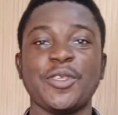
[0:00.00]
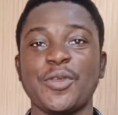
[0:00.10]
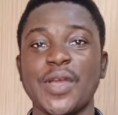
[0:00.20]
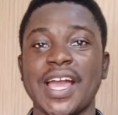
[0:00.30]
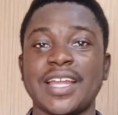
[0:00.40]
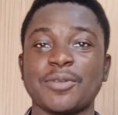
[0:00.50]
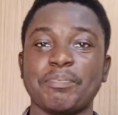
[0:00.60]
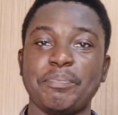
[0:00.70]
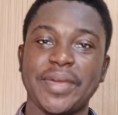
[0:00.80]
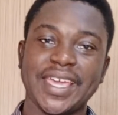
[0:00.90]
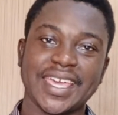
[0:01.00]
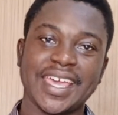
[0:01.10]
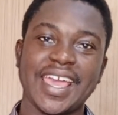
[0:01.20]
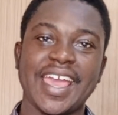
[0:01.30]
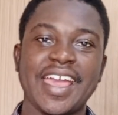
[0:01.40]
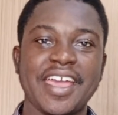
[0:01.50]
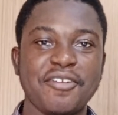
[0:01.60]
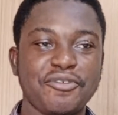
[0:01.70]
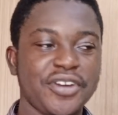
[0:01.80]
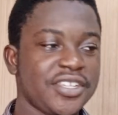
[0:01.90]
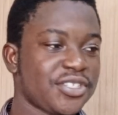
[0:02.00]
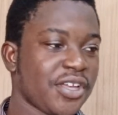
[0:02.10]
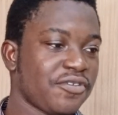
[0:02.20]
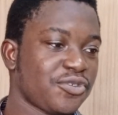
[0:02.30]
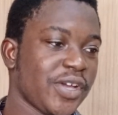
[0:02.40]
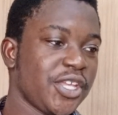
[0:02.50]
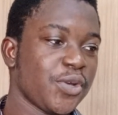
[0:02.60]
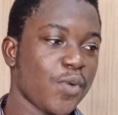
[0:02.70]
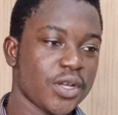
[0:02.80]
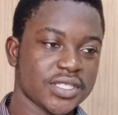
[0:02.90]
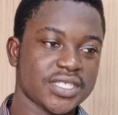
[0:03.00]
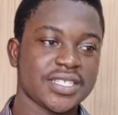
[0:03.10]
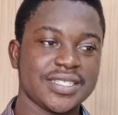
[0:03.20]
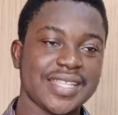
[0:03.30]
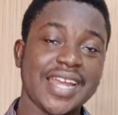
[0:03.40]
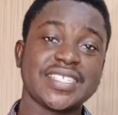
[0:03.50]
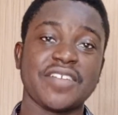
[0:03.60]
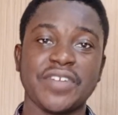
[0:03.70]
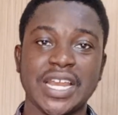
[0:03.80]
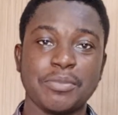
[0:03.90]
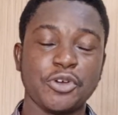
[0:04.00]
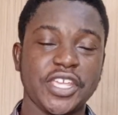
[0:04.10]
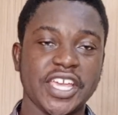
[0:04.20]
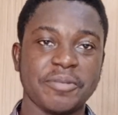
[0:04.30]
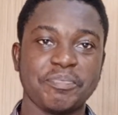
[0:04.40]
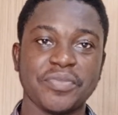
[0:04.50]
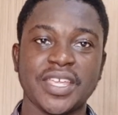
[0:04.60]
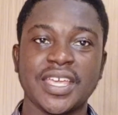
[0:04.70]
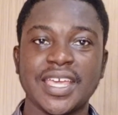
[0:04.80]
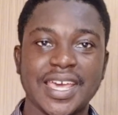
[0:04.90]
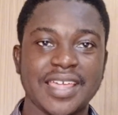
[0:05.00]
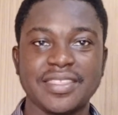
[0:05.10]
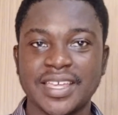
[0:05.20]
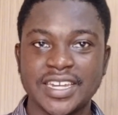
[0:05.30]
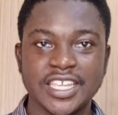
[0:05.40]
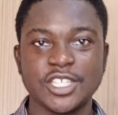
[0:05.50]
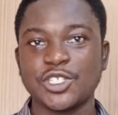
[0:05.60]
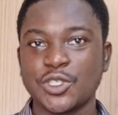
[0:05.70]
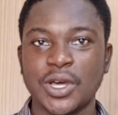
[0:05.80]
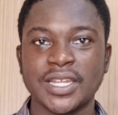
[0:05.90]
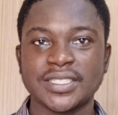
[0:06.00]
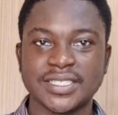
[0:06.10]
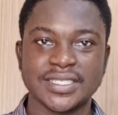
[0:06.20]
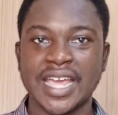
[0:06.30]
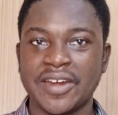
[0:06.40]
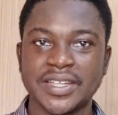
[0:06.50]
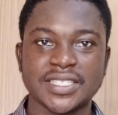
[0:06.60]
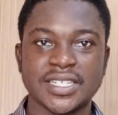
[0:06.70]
can pick every software you want that is available here and then install it directly.